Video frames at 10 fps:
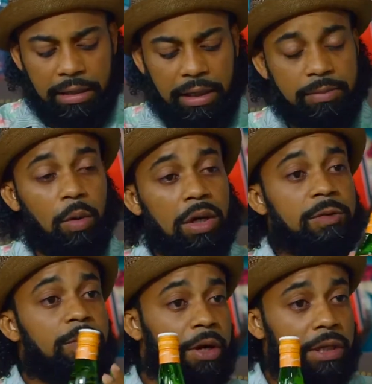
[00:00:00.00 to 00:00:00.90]
it's more a
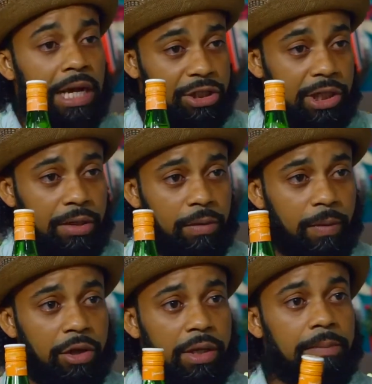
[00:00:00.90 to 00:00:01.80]
spirit actually
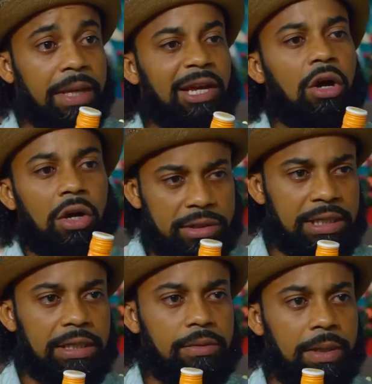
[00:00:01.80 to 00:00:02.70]
where you can make
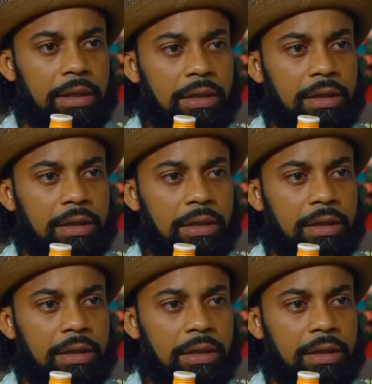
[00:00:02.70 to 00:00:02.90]
cocktails with